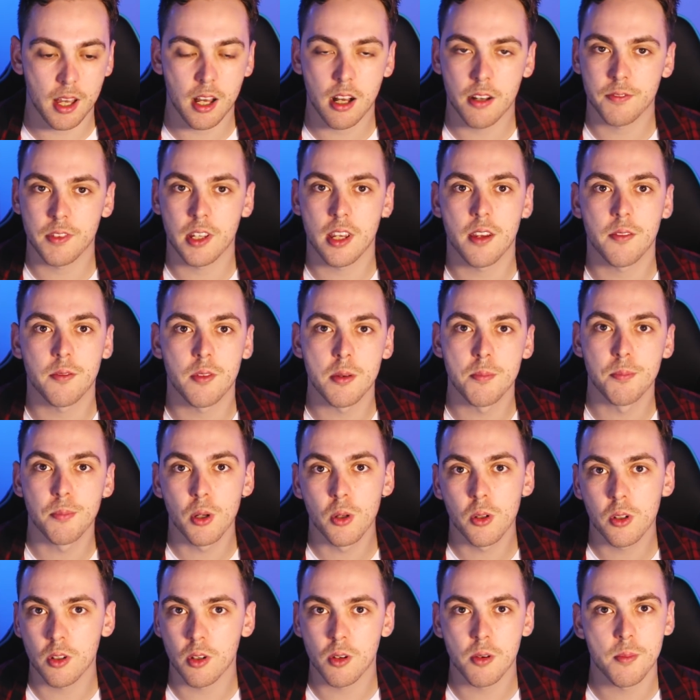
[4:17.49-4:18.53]
after every
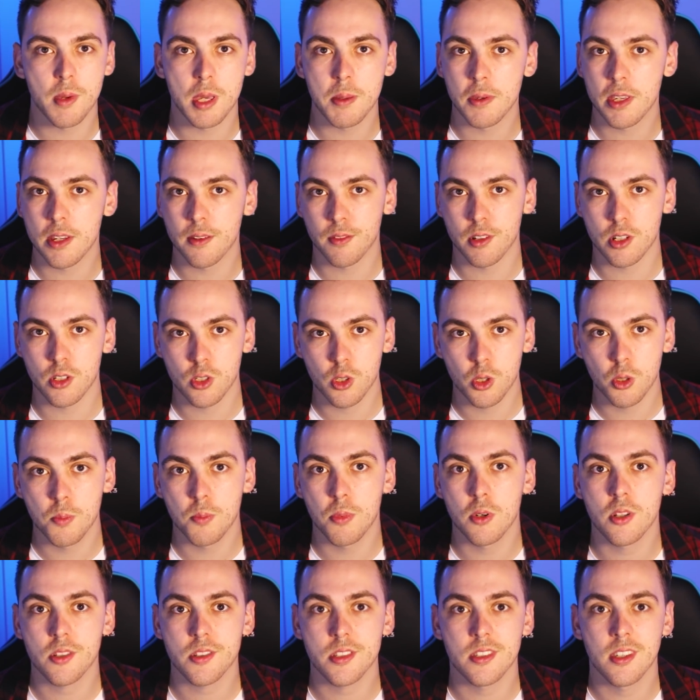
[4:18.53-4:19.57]
book, or maybe every two
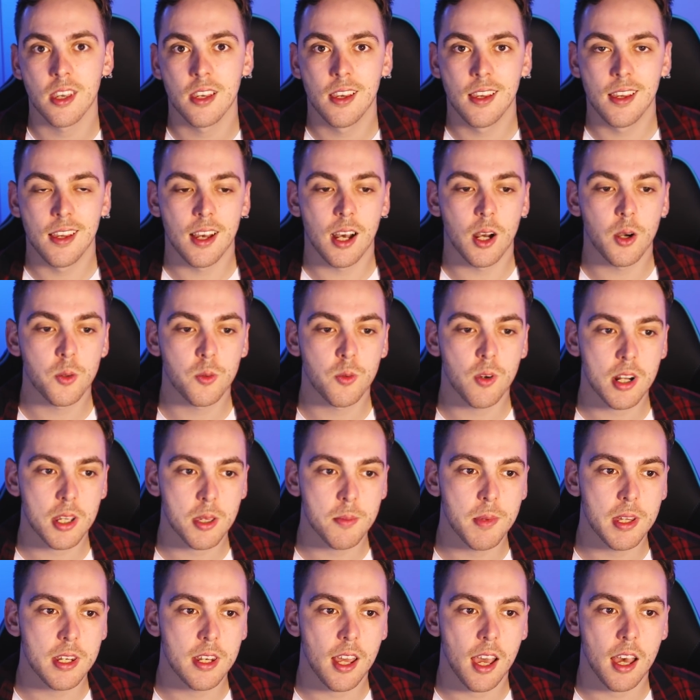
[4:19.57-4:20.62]
books. I would
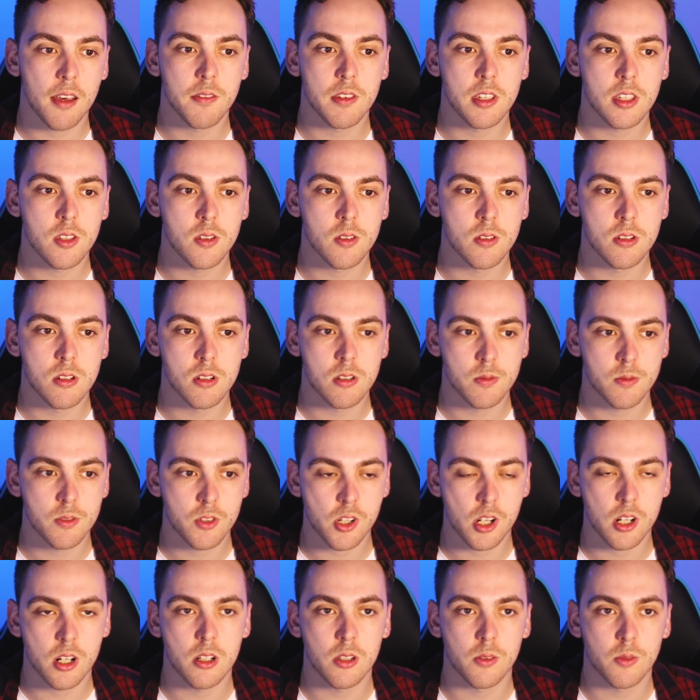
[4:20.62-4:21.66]
recommend having your
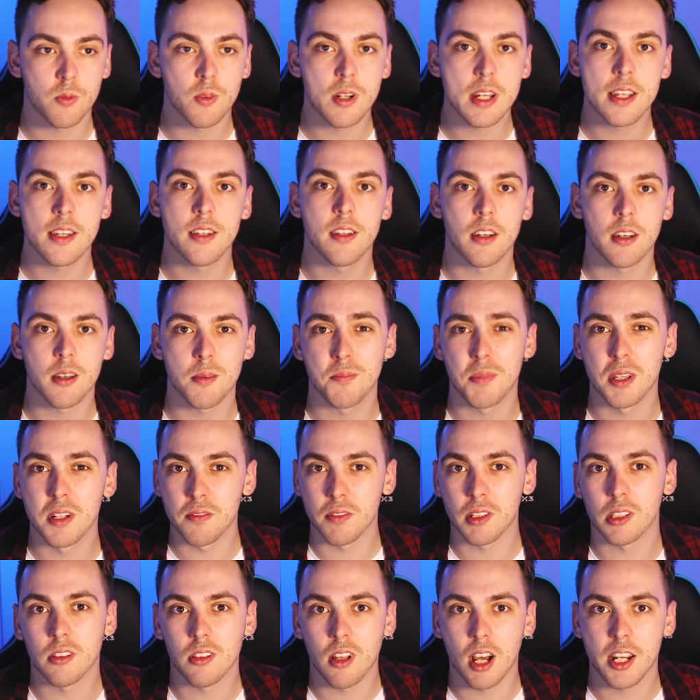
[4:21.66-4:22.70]
child read a bit
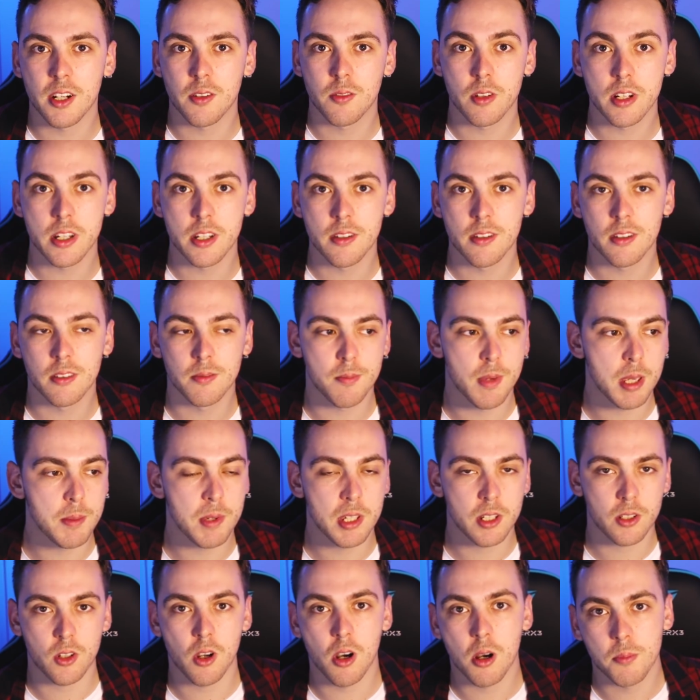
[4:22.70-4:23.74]
of a lighter read,
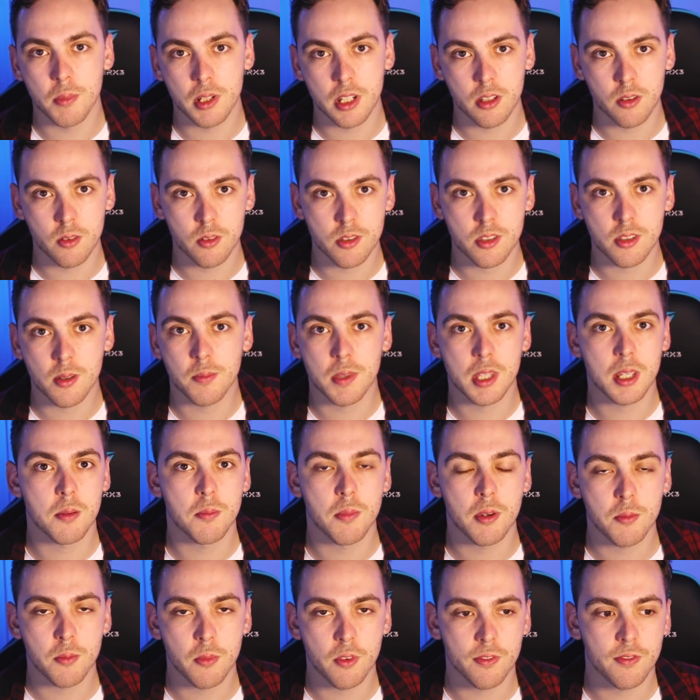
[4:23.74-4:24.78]
maybe a comedy or something a
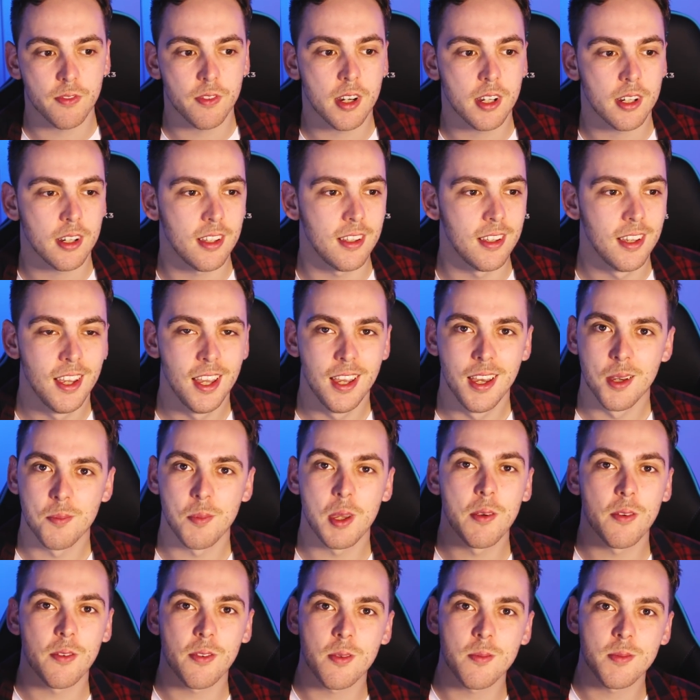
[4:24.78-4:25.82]
bit more fun,
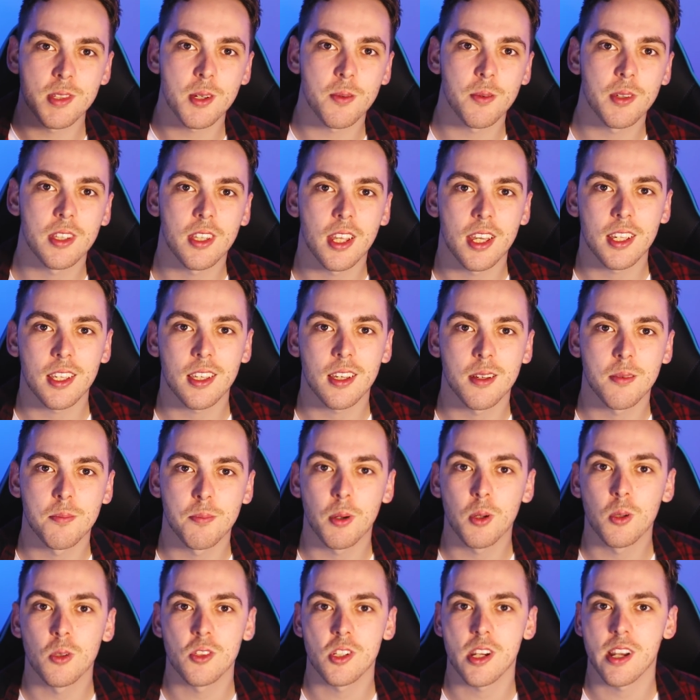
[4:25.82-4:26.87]
maybe from someone like
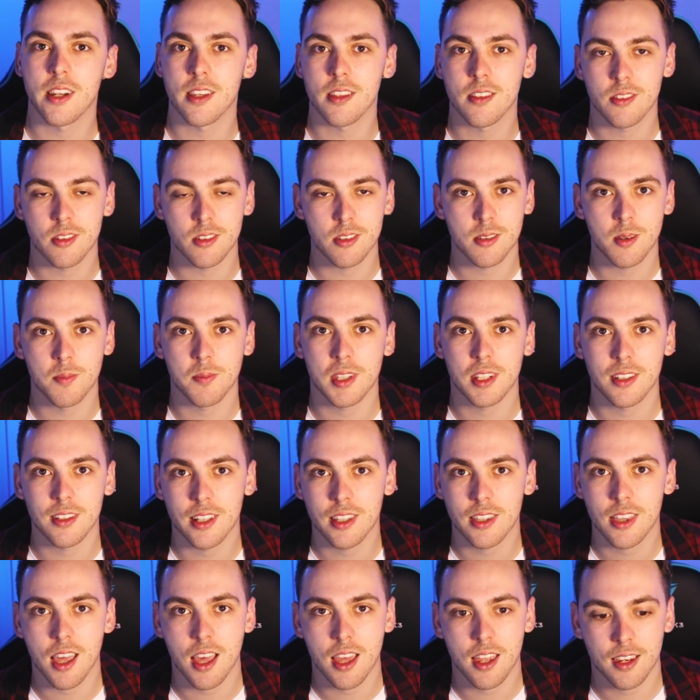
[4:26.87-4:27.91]
Paul Jennings or something
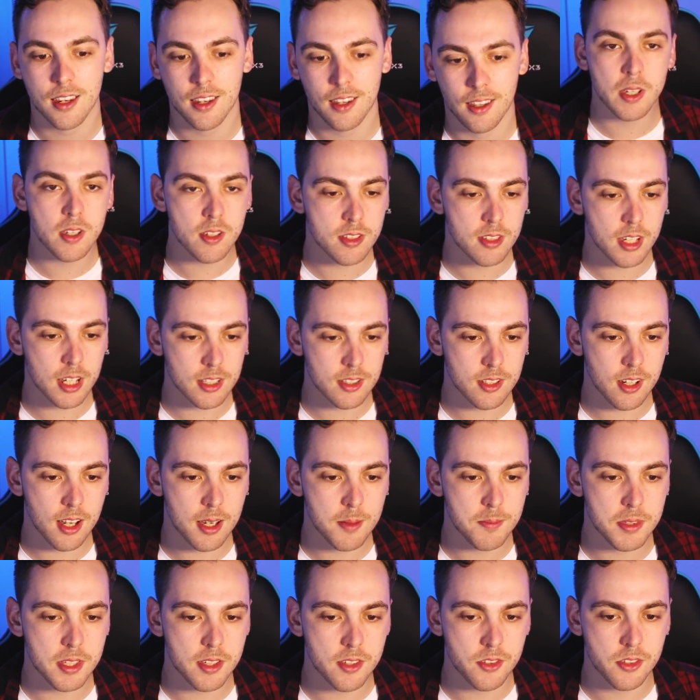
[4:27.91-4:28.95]
like that. Because at
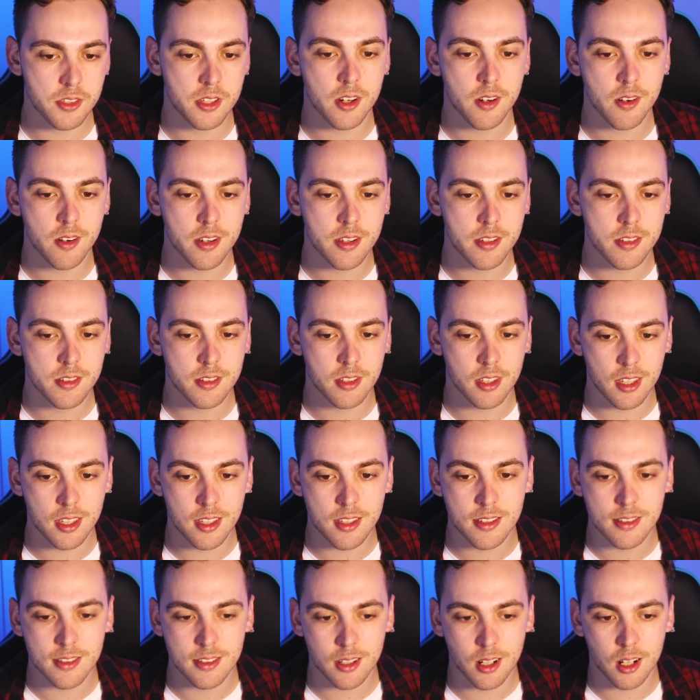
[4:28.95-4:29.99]
times this series
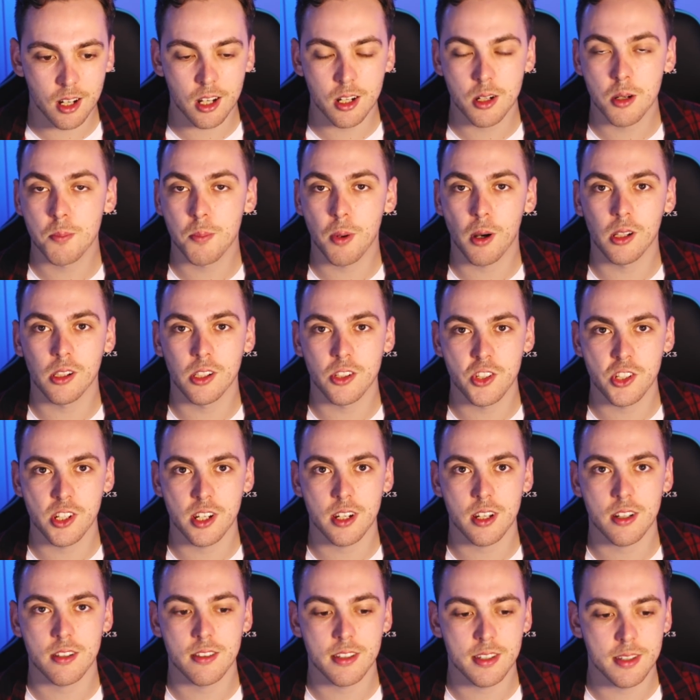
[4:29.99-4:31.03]
is
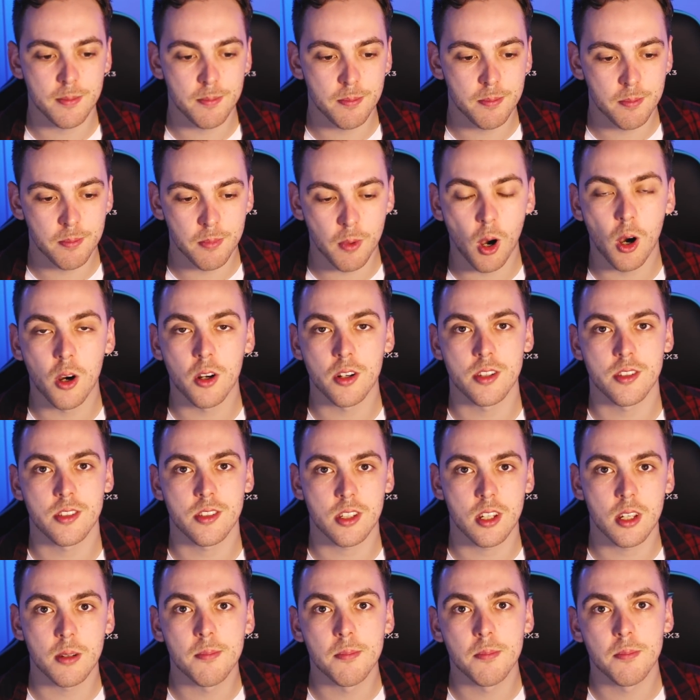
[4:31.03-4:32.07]
unapologetically
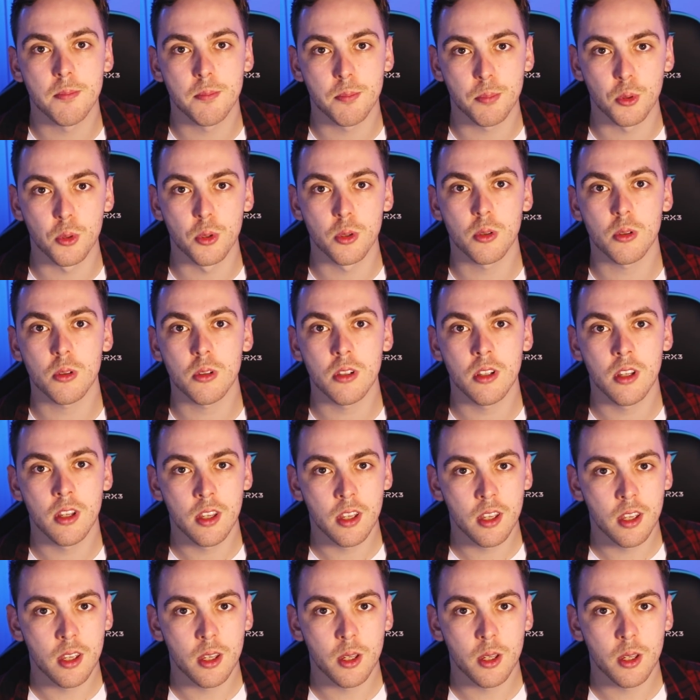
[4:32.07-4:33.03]
honest and brutal